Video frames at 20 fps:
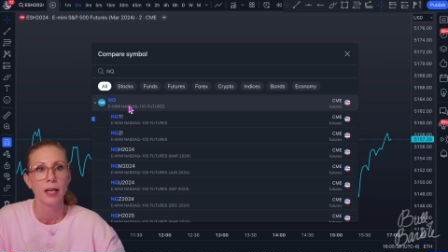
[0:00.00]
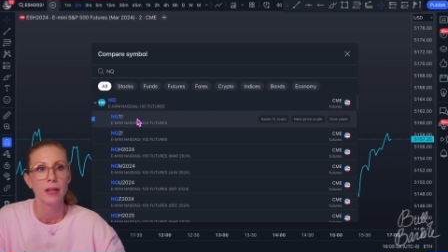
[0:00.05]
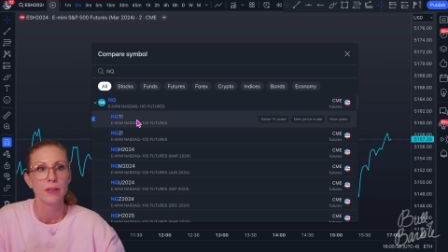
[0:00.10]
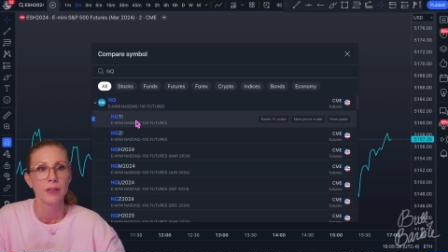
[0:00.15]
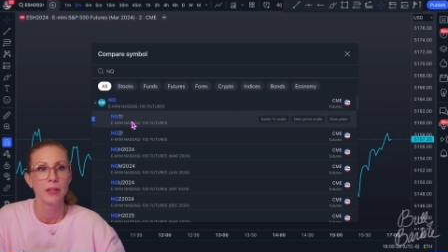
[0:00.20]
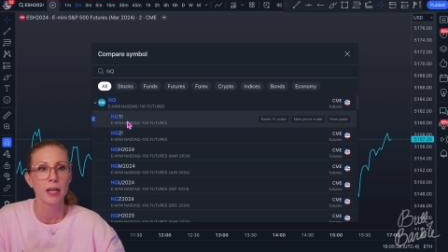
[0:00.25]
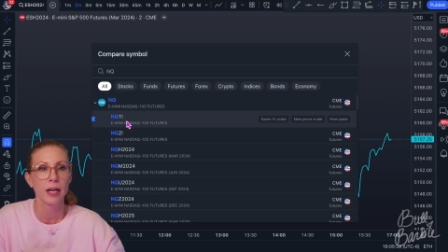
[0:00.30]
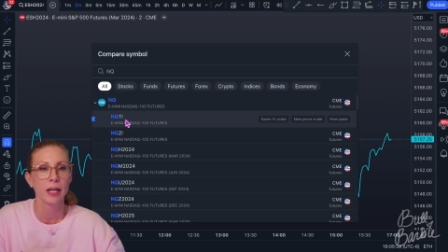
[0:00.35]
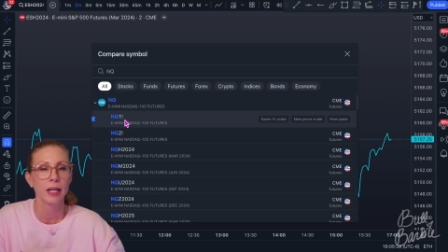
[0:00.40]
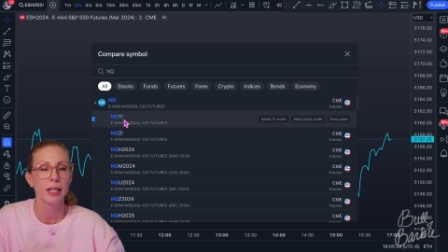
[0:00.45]
then
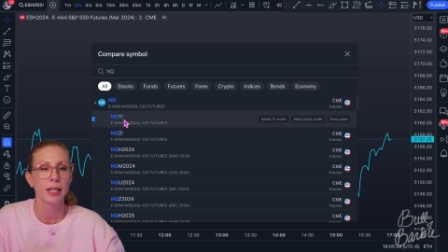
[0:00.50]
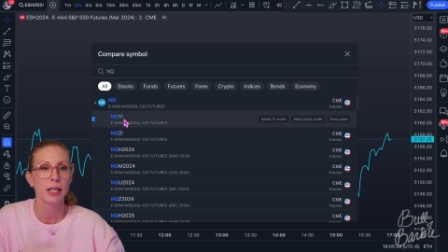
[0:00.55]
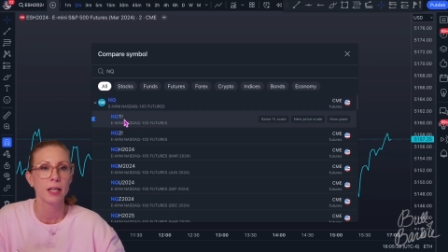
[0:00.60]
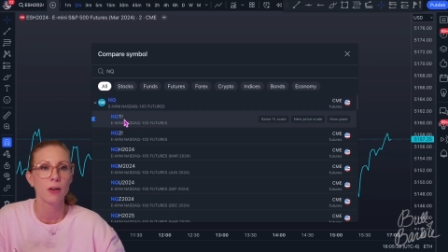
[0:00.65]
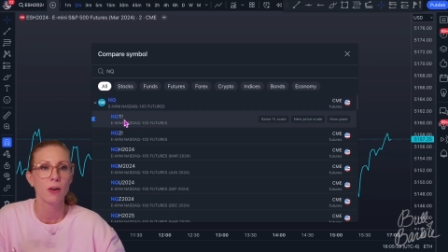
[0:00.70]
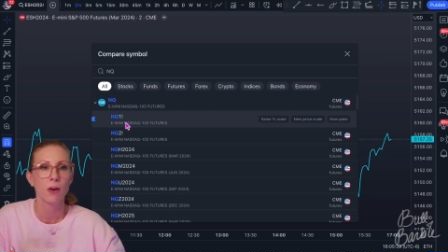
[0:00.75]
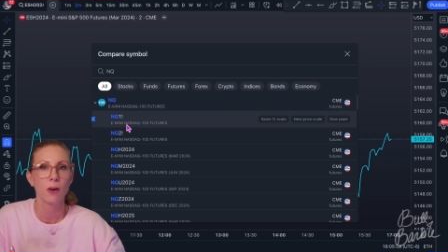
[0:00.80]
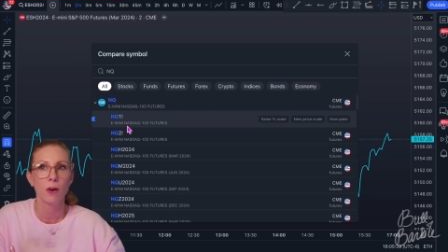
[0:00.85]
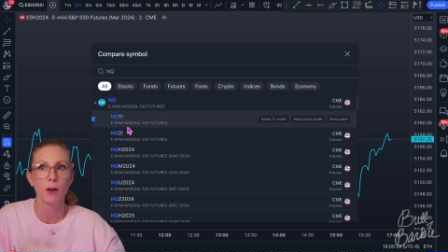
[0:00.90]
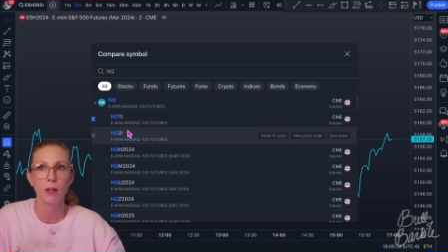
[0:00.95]
I'm going to get
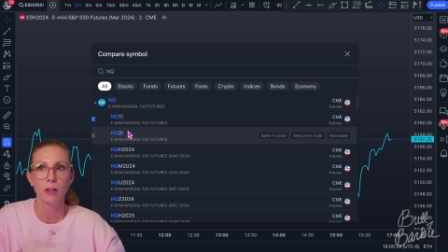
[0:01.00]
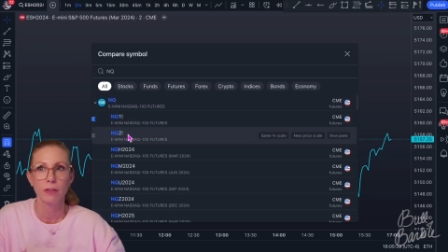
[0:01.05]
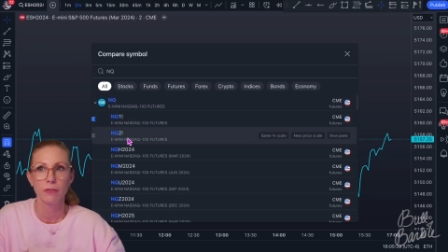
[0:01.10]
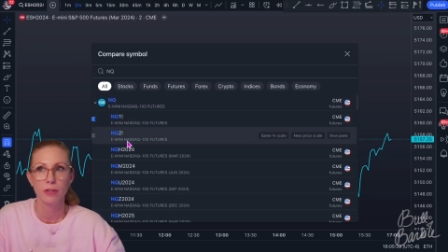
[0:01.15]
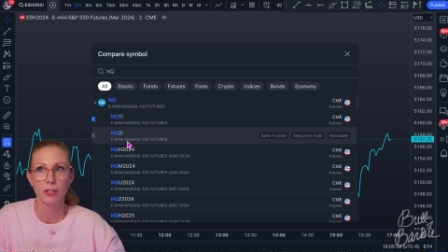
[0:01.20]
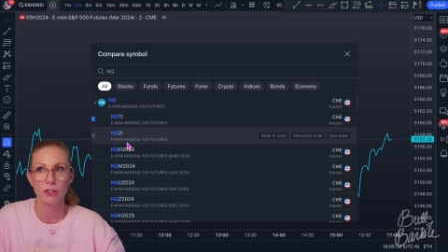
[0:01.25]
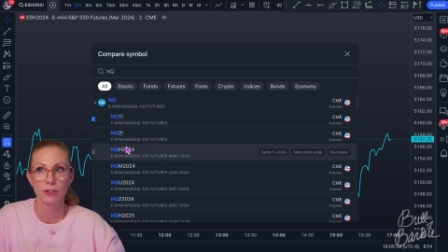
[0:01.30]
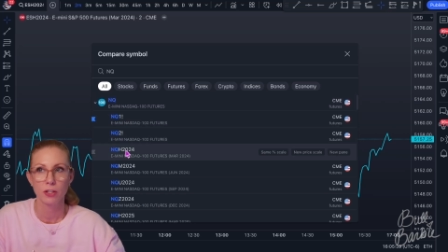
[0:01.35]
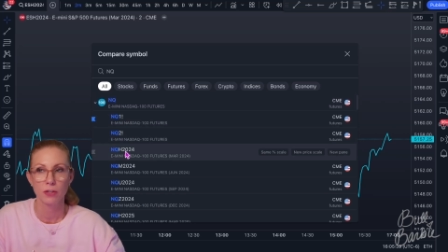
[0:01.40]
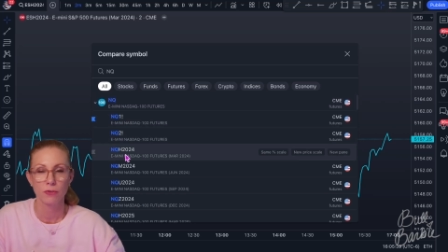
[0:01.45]
all of
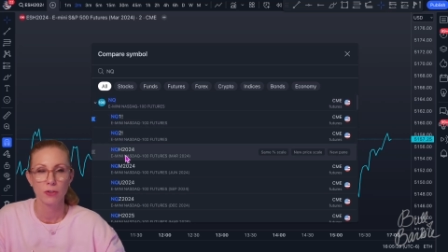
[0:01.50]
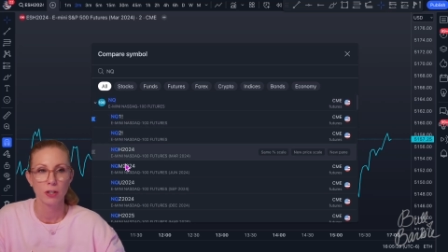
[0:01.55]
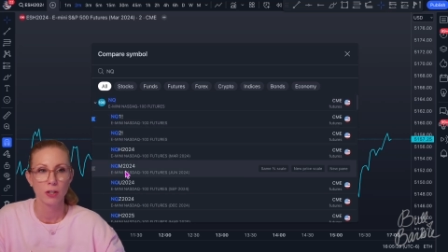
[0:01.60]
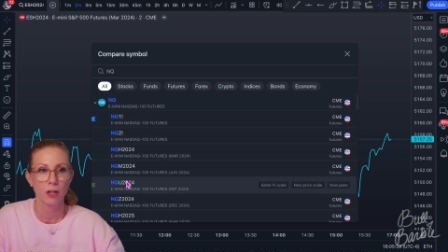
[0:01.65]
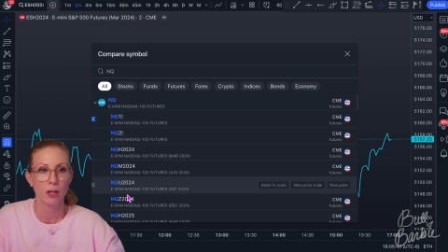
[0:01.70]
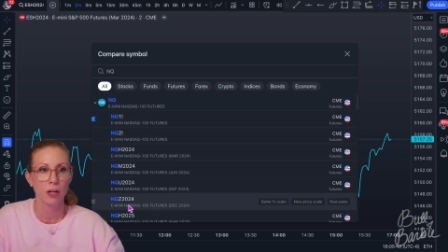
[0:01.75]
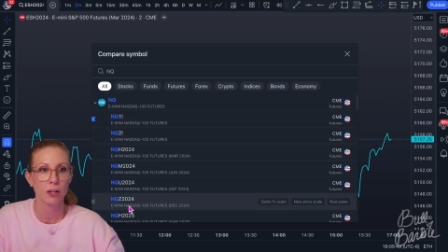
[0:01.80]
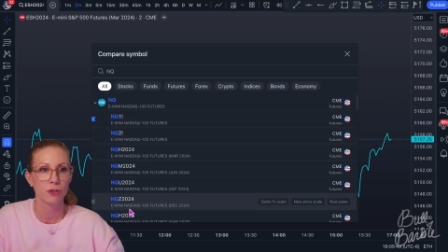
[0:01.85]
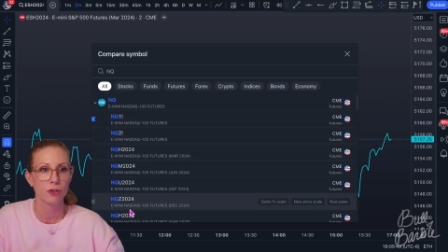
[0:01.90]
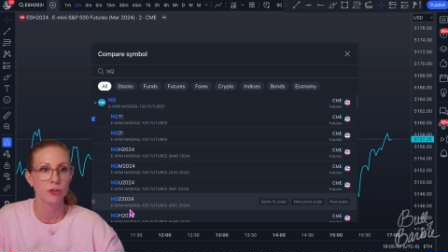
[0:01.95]
these different
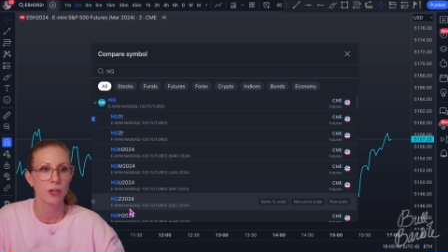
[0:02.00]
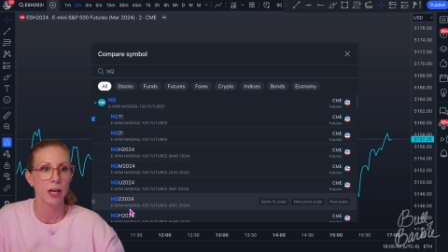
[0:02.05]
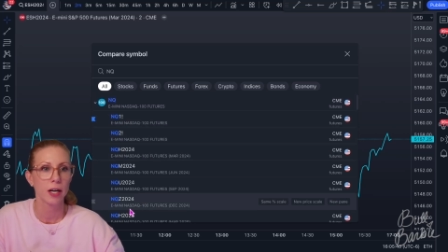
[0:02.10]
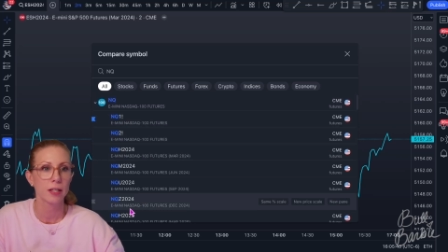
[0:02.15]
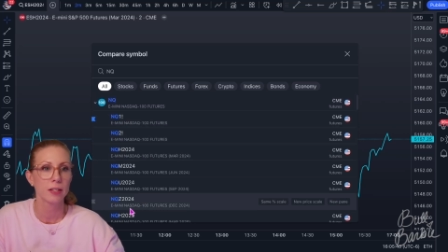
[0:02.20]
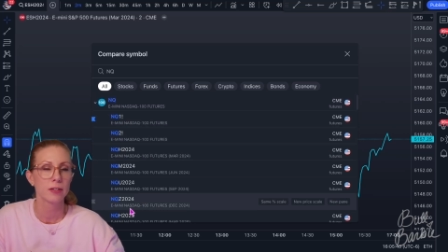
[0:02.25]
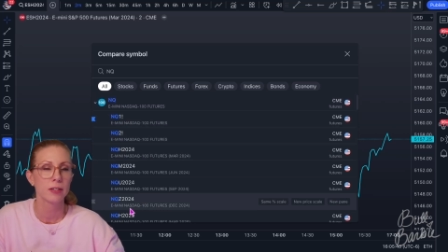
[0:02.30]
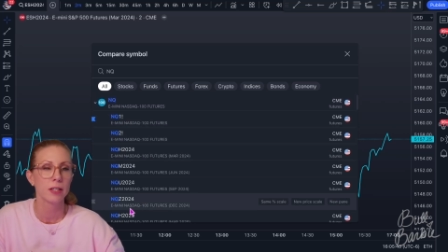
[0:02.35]
contracts.